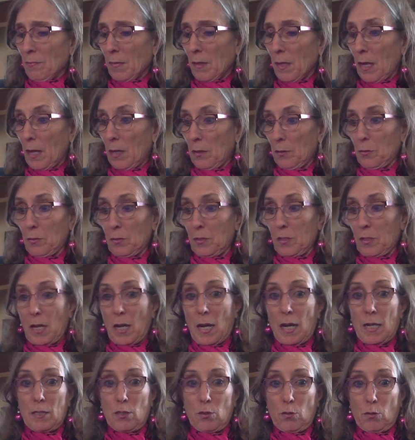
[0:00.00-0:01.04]
Katherine's
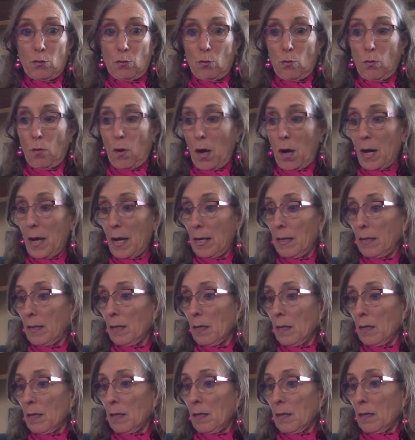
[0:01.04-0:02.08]
eyes grew wide.
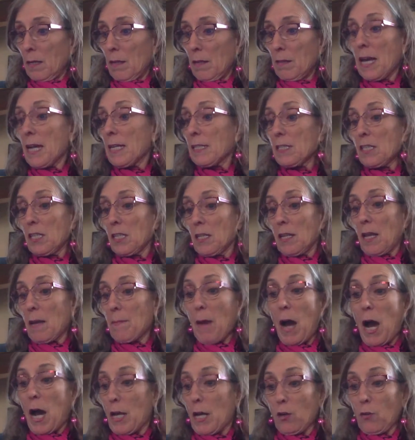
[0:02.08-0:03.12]
That's it, Em.
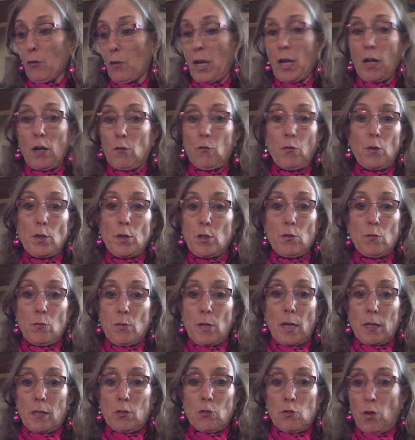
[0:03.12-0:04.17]
I don't care if we do
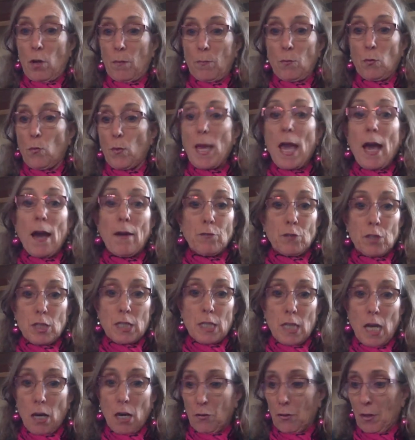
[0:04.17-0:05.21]
get in trouble. We have to
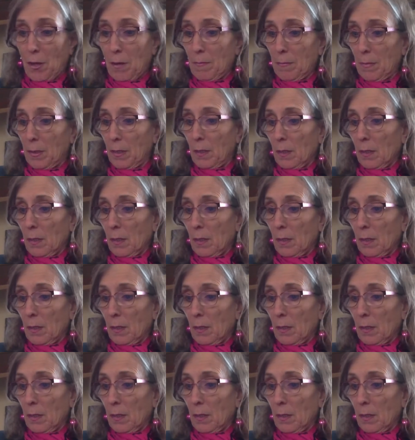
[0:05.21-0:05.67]
tell them.